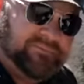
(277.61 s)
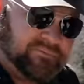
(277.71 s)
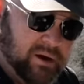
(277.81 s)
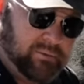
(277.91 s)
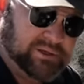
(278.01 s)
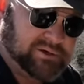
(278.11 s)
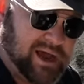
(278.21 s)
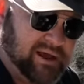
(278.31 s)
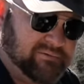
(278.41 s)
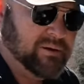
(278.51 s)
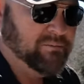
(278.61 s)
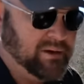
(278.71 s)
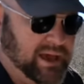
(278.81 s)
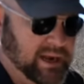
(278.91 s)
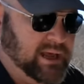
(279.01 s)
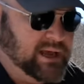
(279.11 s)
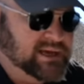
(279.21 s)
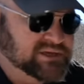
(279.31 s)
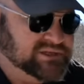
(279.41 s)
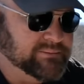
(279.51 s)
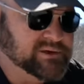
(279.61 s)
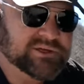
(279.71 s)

front-wheel drive, but similar